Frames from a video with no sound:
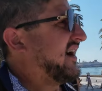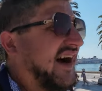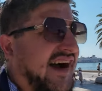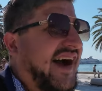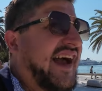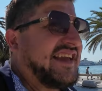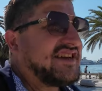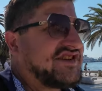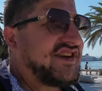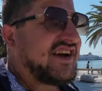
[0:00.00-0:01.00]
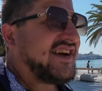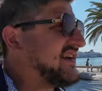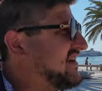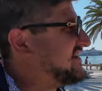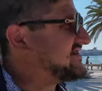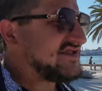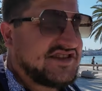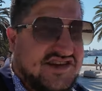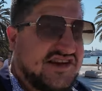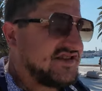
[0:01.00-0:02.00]
Aisha,
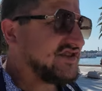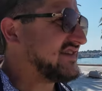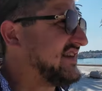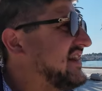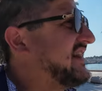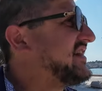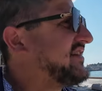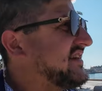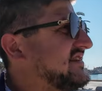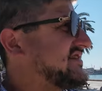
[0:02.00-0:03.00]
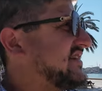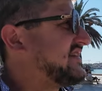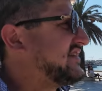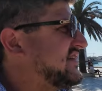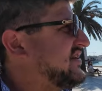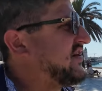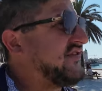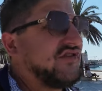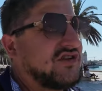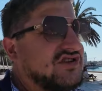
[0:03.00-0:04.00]
she's a hilarious
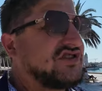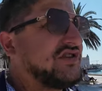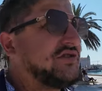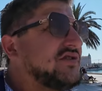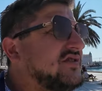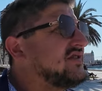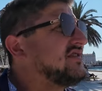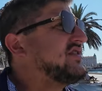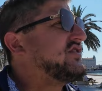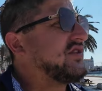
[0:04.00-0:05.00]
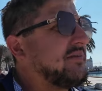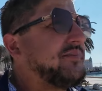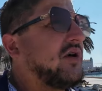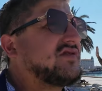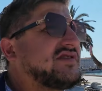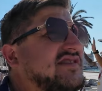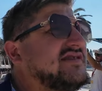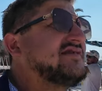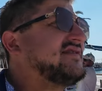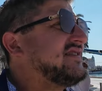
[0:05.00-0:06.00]
first stew, the
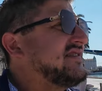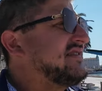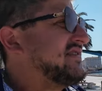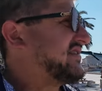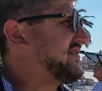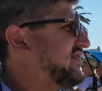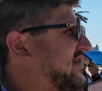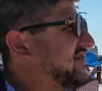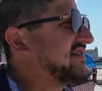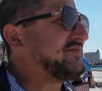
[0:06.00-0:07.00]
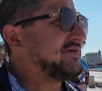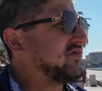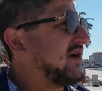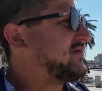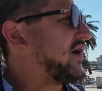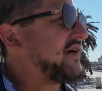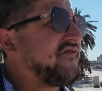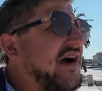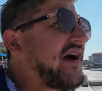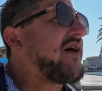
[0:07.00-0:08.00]
bosun, you know, all these people.
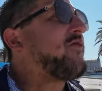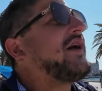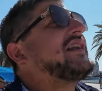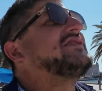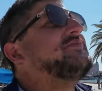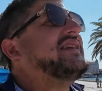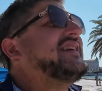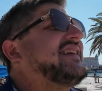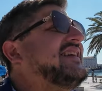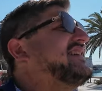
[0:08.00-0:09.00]
If I wanted to be